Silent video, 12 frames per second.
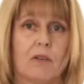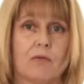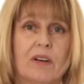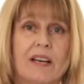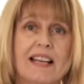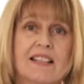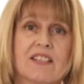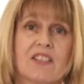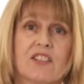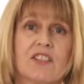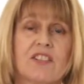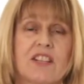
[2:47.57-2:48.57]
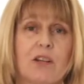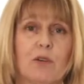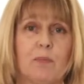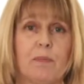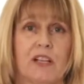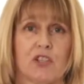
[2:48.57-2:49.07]
relates to the
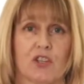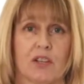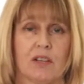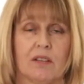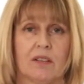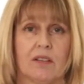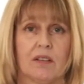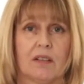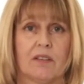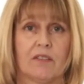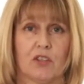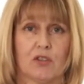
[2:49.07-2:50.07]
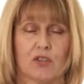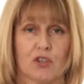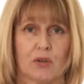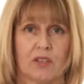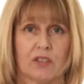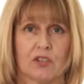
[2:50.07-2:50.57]
single picture that you're
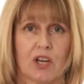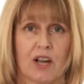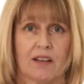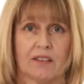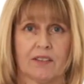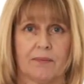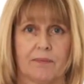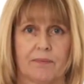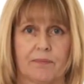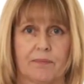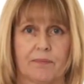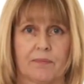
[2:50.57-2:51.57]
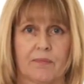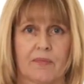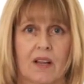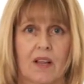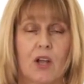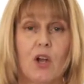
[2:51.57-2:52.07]
showing the child.
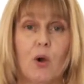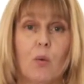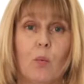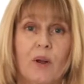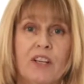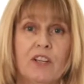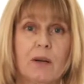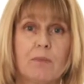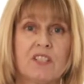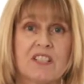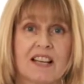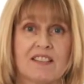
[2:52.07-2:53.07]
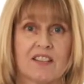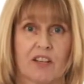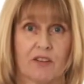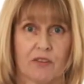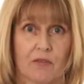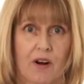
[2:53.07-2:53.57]
When you come to test the
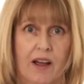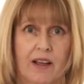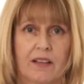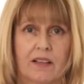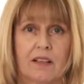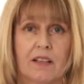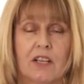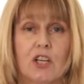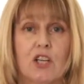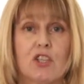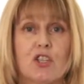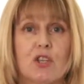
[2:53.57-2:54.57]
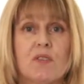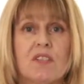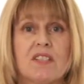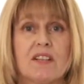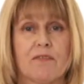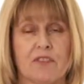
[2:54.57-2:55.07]
other eye, choose
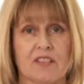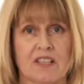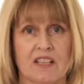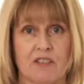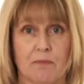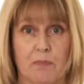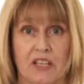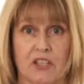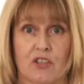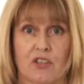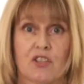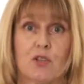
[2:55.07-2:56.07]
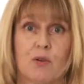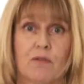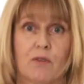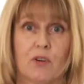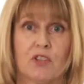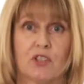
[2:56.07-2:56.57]
a different set of pictures to
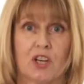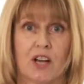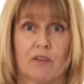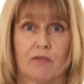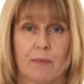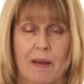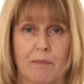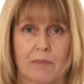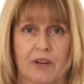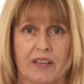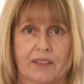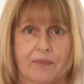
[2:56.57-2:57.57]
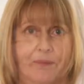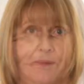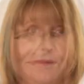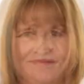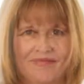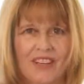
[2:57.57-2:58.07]
avoid the child remembering.
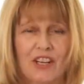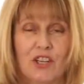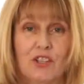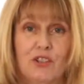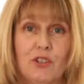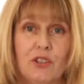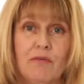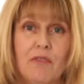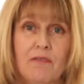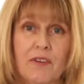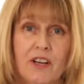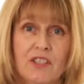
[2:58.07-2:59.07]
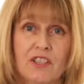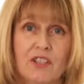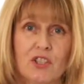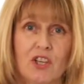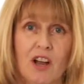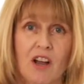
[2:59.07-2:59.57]
You can refer to the
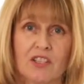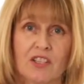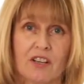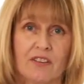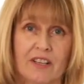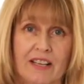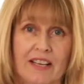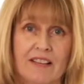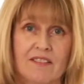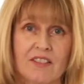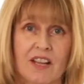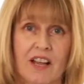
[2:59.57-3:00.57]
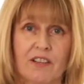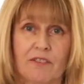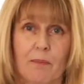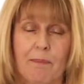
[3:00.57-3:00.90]
chart on the inside of the